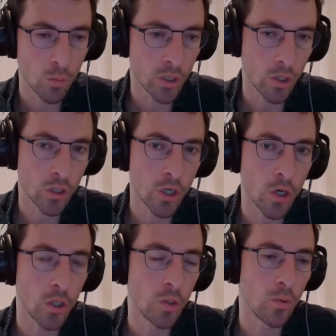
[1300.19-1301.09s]
which I'll show
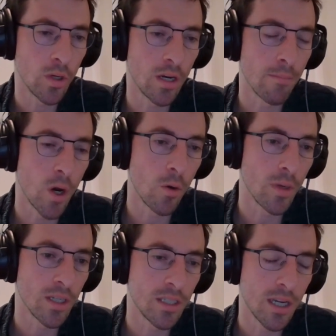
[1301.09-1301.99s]
you in a moment